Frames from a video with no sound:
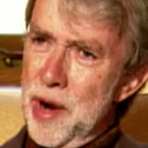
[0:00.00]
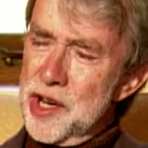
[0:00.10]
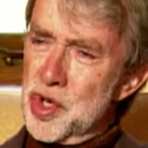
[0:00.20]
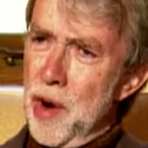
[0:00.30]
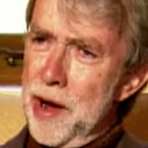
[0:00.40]

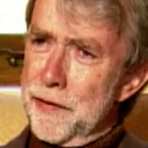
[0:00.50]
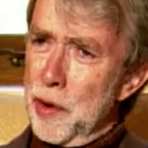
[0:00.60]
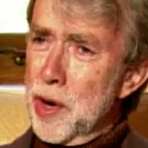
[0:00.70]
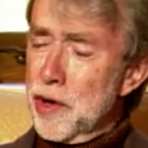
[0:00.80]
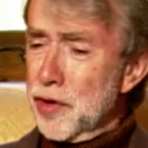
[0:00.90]
Range
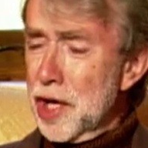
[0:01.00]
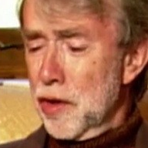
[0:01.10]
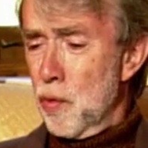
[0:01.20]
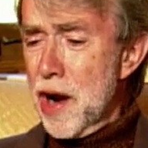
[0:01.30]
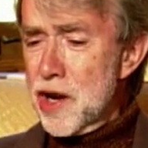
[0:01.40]
Rover. When you
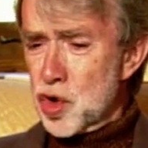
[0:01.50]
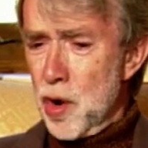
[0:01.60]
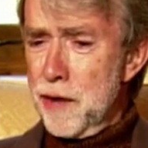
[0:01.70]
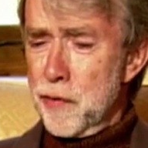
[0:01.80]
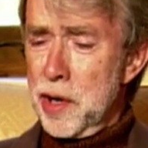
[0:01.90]
think the Range
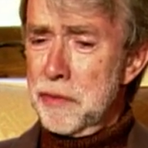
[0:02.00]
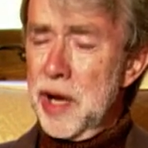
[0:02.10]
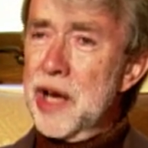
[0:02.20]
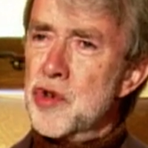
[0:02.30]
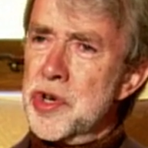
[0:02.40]
Rover
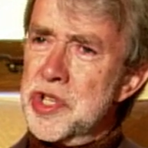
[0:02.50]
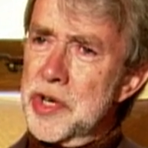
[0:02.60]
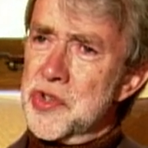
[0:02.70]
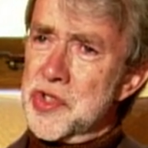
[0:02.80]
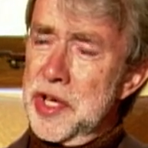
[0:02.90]

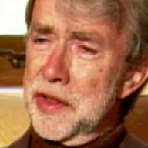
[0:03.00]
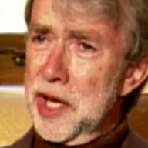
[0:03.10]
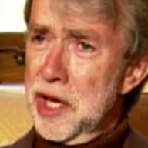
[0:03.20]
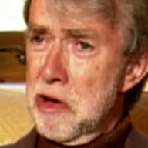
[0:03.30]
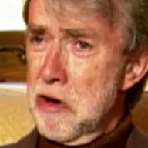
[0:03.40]
introduced in
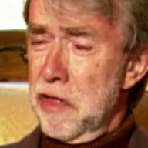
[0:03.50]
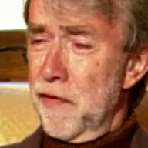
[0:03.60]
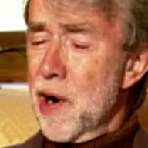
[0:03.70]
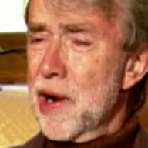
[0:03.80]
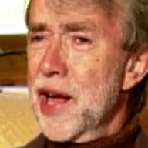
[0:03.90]
the
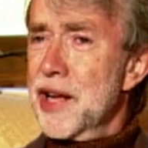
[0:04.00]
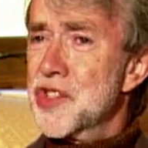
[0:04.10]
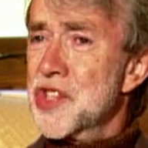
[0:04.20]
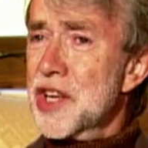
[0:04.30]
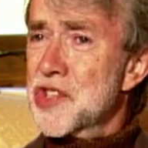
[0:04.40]
very
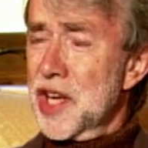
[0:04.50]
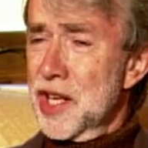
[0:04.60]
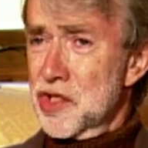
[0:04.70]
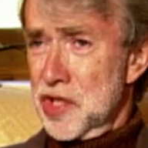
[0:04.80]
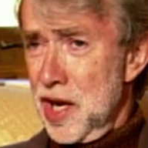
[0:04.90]
late
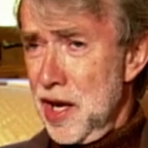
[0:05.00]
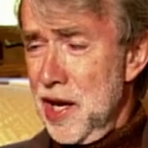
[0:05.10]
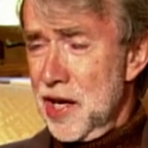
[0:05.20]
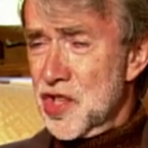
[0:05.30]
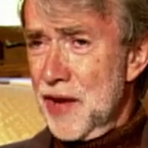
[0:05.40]
60s,
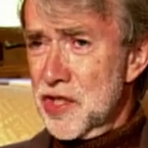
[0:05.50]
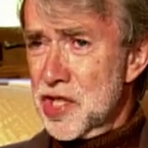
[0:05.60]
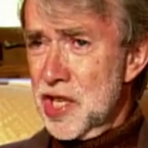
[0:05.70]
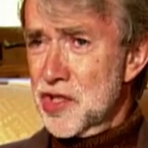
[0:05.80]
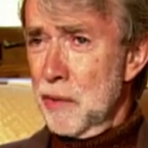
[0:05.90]
early
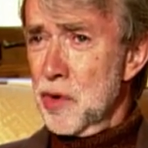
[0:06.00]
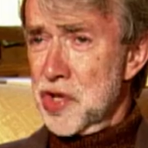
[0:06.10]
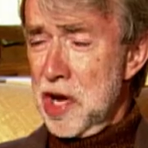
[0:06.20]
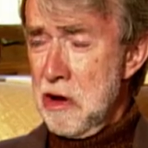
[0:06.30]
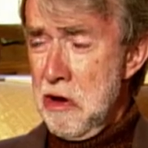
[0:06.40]
70s, it
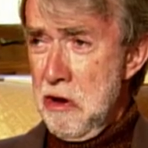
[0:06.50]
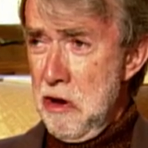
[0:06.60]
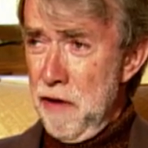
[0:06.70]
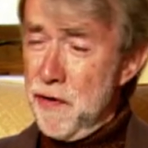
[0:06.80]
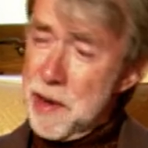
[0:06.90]
was a
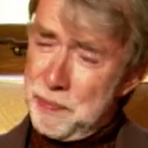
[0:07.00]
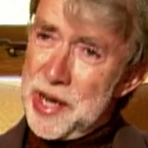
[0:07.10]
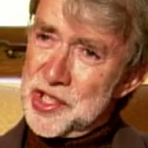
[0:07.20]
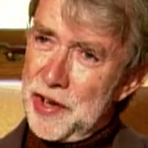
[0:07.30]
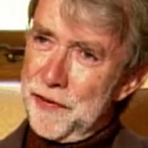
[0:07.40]
very
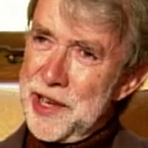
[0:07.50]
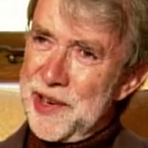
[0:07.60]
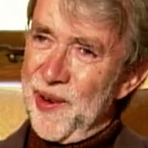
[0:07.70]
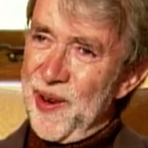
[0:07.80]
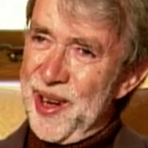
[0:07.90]
basic
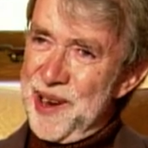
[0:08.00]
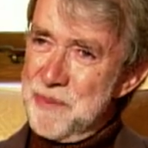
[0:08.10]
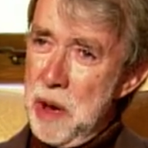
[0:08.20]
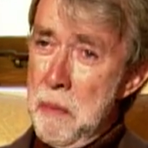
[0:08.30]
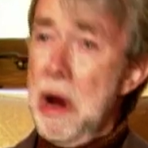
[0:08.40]

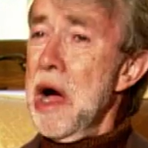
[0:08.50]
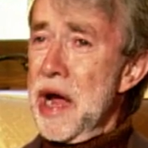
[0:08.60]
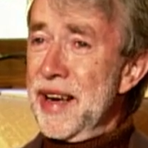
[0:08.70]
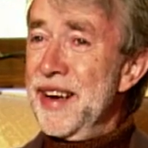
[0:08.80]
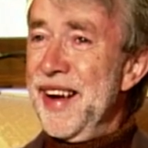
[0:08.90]
vehicle.
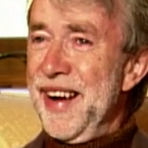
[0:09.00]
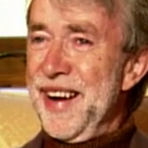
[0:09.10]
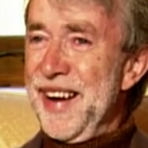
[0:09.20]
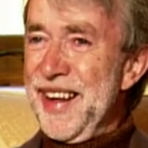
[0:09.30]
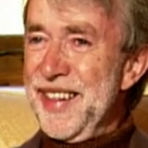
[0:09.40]
Mine,
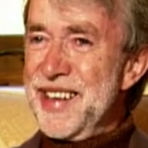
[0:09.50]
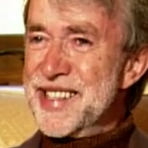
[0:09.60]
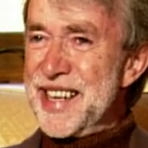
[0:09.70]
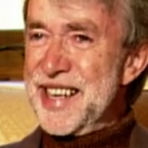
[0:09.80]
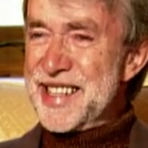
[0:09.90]
in
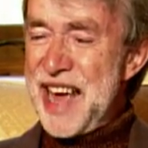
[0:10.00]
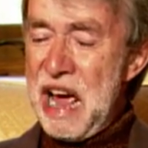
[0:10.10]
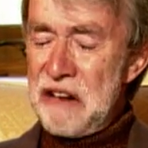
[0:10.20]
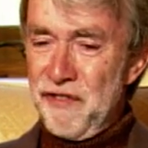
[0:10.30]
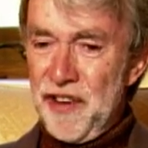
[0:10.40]
those days,
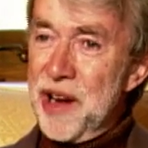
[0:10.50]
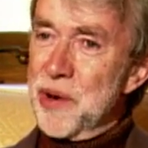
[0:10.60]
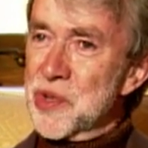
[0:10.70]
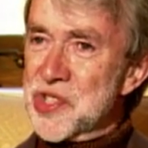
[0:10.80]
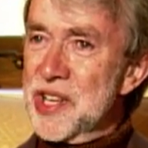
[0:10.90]
had
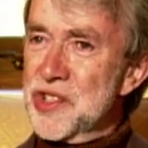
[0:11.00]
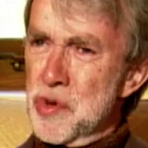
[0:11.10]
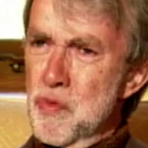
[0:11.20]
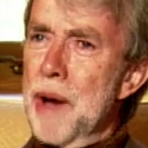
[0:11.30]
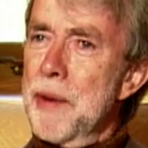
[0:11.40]
vinyl
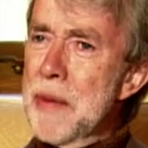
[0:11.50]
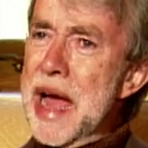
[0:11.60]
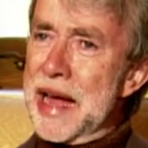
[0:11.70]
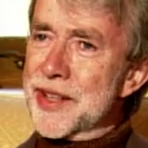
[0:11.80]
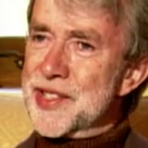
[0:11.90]
seats and rubber
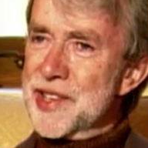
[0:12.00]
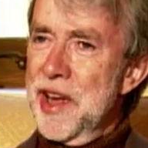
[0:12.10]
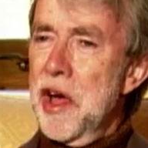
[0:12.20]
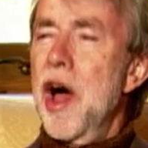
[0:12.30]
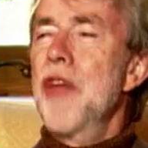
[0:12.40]
mats.
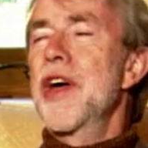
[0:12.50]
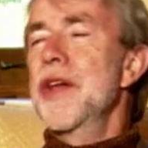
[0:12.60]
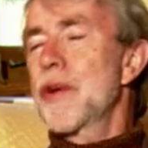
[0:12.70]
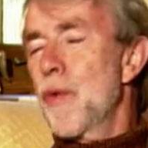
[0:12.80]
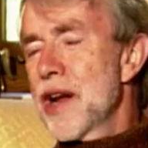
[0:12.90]
And
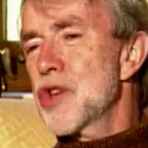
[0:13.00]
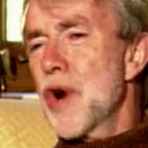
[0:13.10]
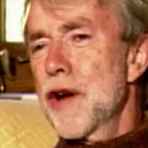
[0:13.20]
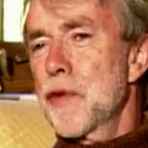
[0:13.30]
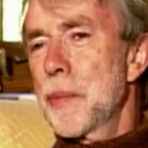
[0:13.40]
then the Range
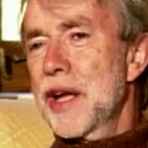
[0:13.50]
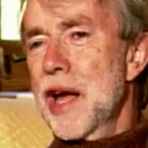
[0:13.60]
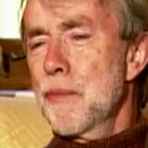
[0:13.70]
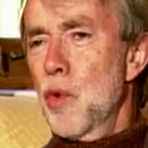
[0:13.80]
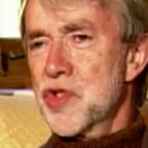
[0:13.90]
Rover
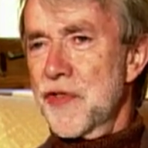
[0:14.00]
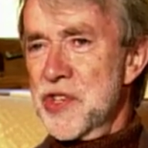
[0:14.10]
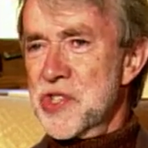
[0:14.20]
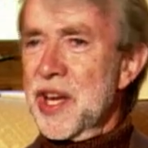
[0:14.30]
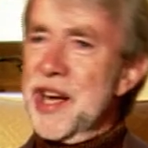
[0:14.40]
became more
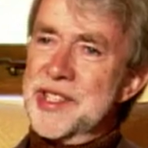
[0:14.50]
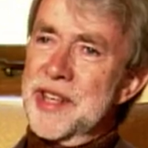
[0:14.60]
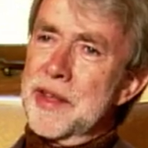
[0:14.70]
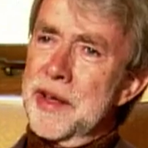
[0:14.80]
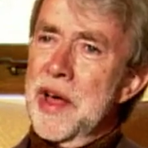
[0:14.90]

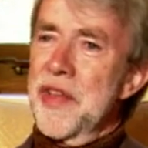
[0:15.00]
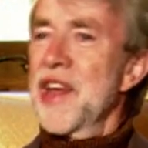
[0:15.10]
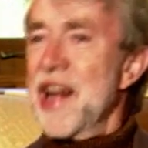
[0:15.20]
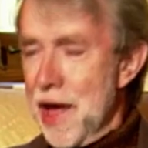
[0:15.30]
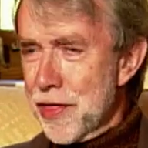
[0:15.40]
sophisticated.
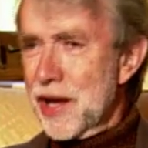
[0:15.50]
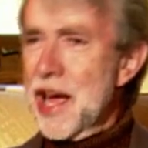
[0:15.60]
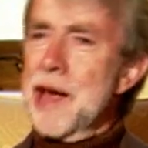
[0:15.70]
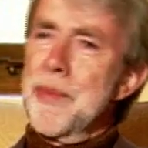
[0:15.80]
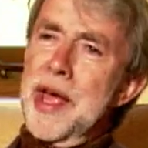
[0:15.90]
The leather
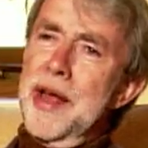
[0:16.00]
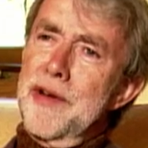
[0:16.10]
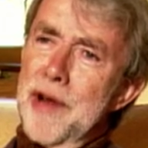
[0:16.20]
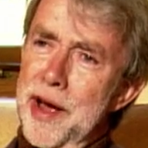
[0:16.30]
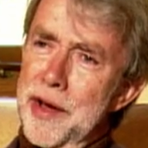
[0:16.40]
came
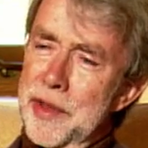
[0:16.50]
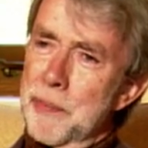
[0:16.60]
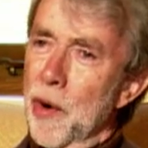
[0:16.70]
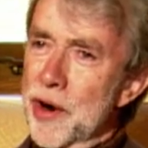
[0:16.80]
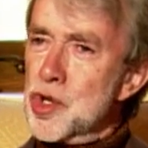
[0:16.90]
in, you know, the
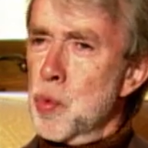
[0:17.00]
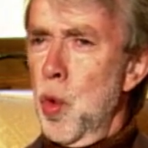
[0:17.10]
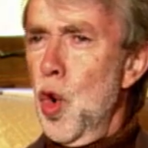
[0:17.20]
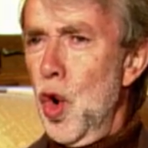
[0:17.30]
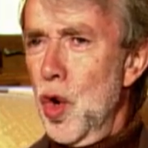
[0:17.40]
polished
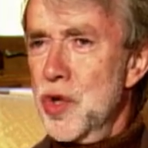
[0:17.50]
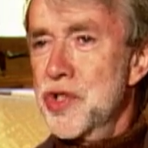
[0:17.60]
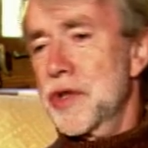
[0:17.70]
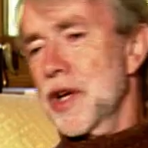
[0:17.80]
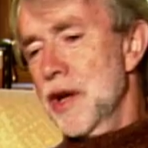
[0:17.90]

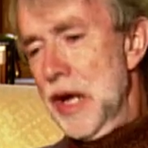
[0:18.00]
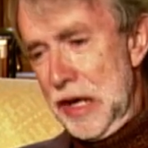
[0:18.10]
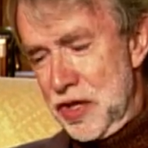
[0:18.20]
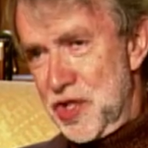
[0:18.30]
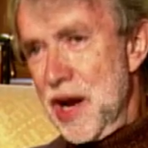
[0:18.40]
wood, the
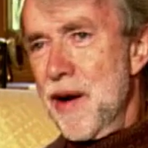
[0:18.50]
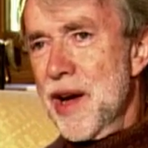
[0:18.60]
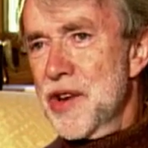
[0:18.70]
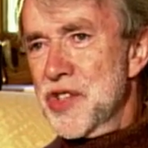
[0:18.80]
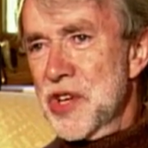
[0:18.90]

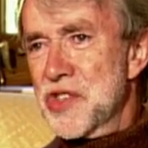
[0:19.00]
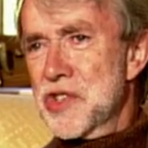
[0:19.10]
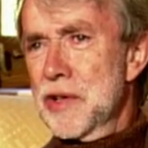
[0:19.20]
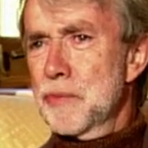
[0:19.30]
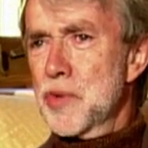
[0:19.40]
stereo
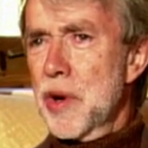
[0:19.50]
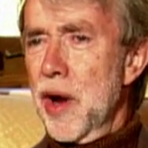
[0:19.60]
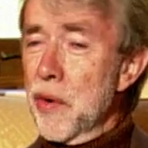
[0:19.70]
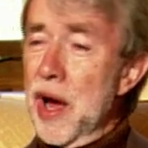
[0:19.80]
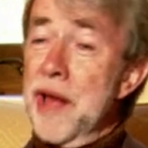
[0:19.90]
systems, you
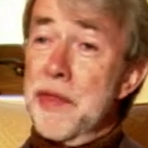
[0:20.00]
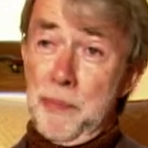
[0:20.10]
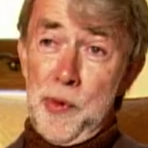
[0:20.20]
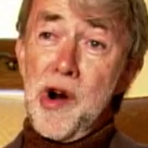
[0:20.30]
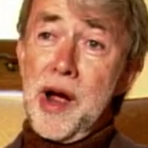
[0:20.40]
know, and the
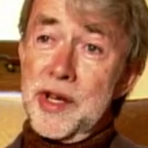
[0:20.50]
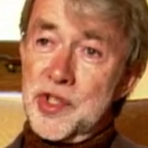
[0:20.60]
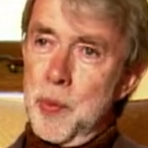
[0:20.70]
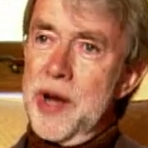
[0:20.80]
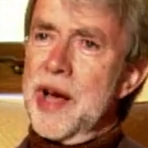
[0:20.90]

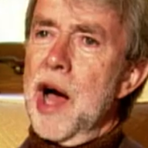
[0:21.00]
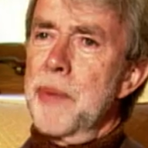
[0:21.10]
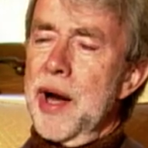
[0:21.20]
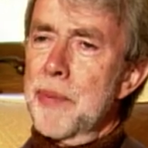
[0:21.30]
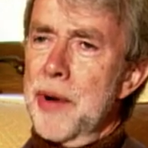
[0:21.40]
price went
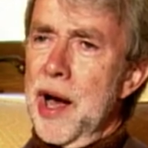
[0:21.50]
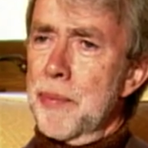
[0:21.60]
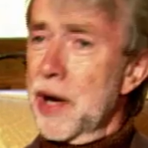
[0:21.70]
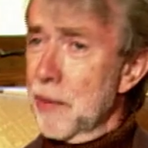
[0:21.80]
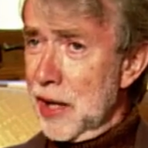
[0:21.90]
up and up and
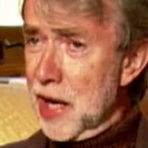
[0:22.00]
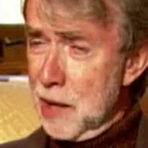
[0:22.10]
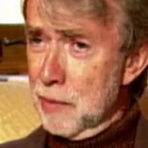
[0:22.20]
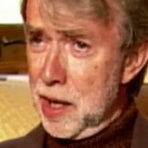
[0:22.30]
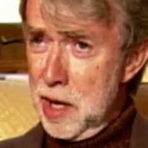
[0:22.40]
up, and it
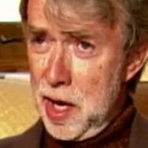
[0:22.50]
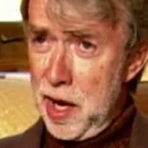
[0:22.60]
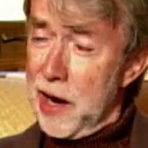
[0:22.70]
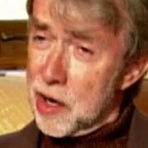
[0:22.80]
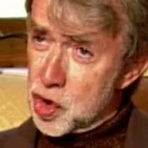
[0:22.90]
became a
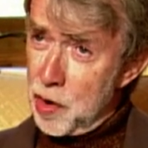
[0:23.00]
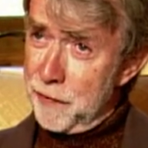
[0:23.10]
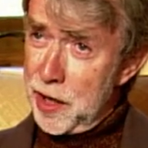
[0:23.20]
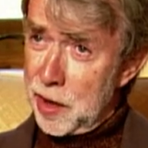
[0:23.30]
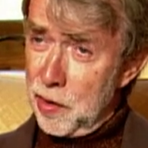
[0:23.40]
luxury
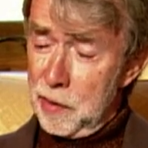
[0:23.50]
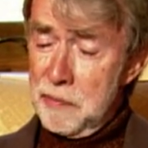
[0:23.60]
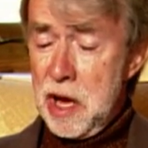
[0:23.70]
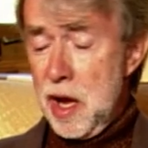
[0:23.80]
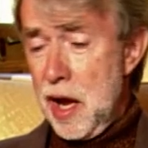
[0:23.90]
vehicle.
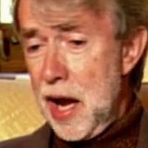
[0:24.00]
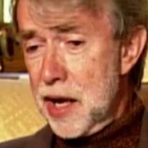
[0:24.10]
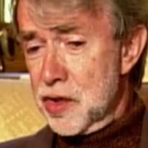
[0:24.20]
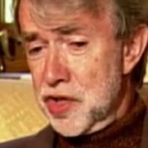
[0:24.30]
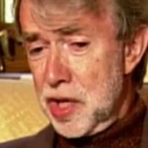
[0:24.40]

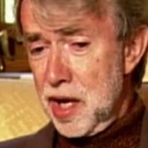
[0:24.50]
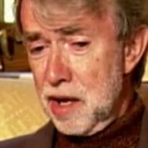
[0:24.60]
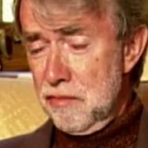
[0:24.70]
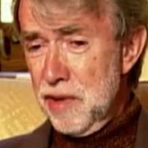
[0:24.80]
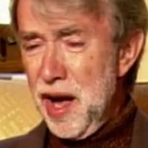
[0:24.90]
And
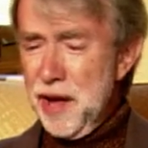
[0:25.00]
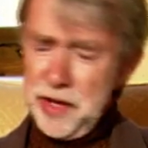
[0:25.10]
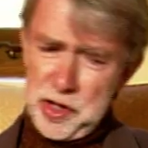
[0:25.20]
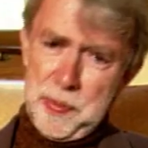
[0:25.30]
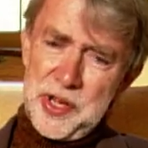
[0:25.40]
I
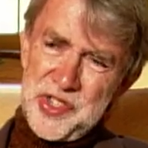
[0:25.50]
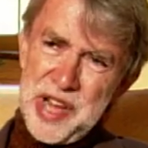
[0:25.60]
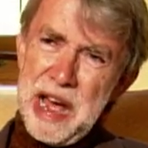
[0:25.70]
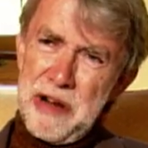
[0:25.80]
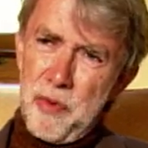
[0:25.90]
think it's a bit
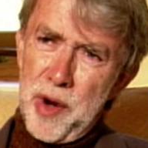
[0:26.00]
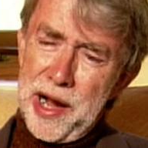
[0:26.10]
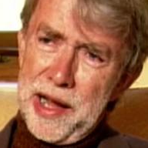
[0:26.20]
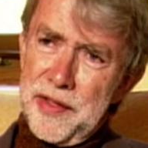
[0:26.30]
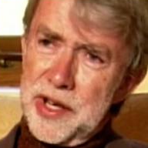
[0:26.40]
sad,
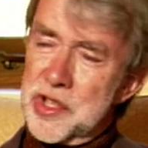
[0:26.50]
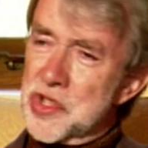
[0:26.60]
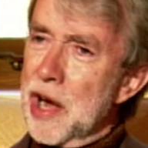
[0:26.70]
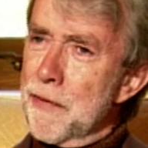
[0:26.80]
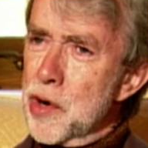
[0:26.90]
really, that
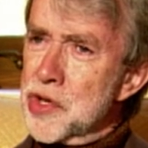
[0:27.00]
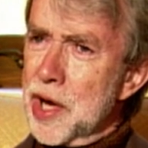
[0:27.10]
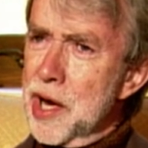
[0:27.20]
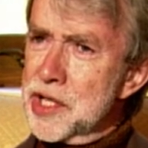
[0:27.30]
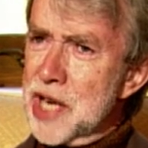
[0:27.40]
Discovery is
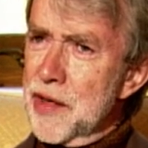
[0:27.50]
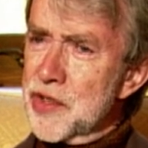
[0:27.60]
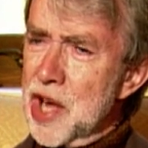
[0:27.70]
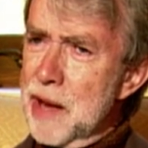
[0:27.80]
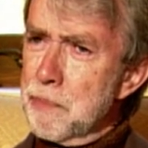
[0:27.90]
going down
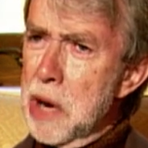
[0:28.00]
the same